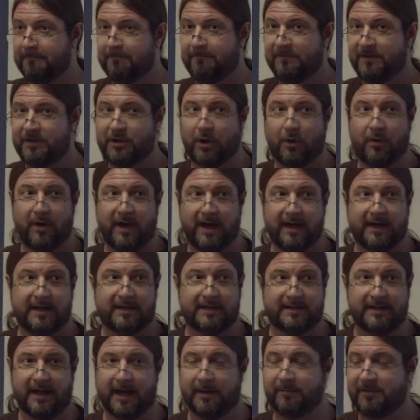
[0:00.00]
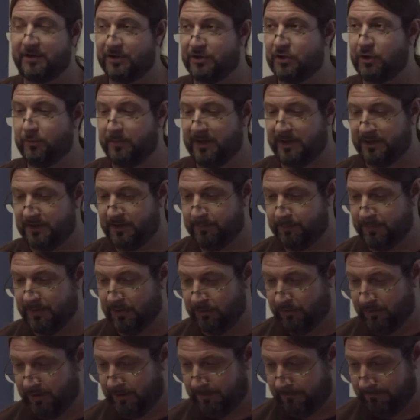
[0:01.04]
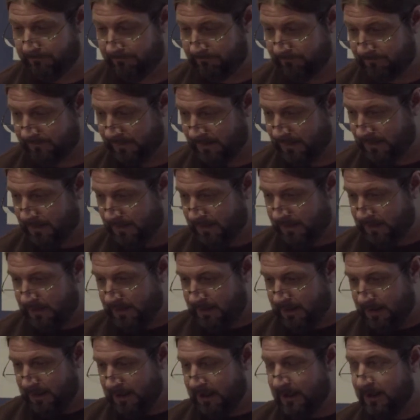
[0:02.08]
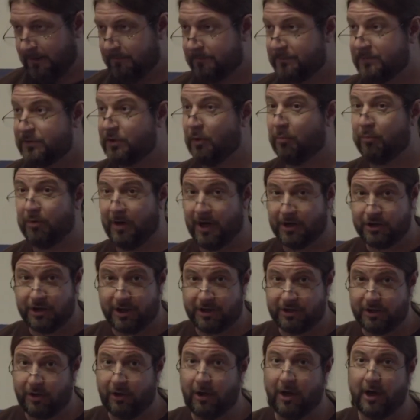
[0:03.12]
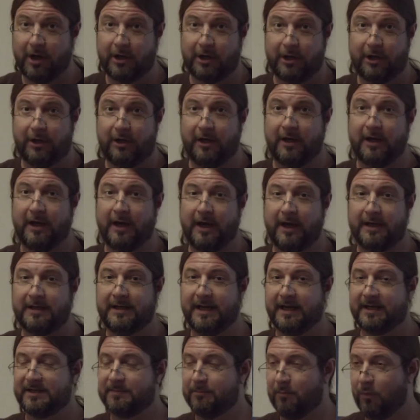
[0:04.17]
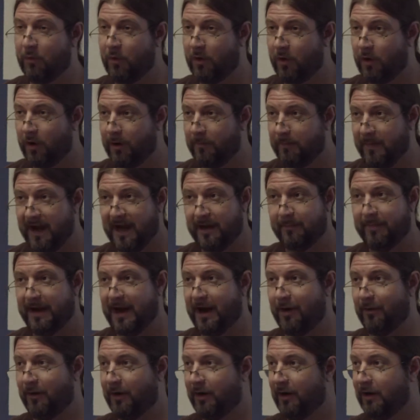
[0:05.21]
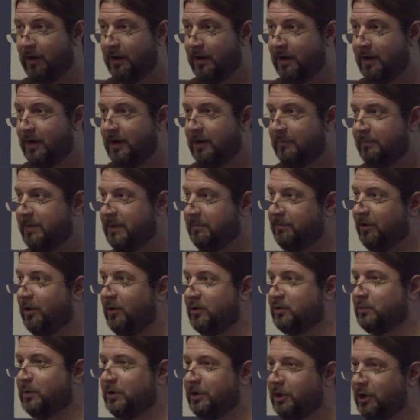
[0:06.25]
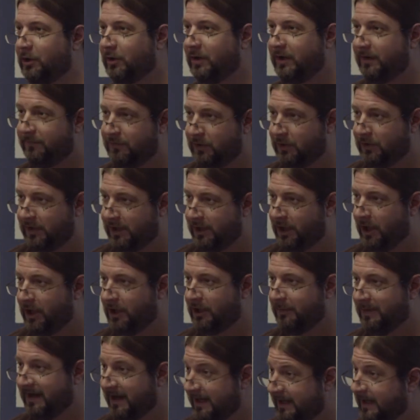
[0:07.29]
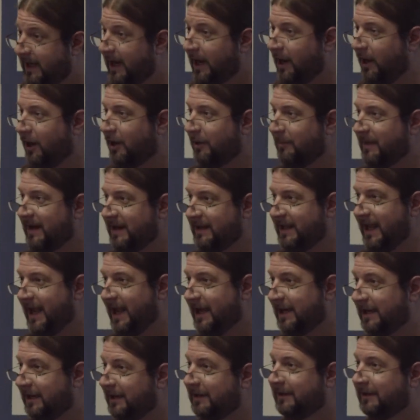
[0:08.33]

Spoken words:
So it is time consuming to build them. So projects are longer. It takes more manpower. People always want to know if you can automate it. Can I automate that?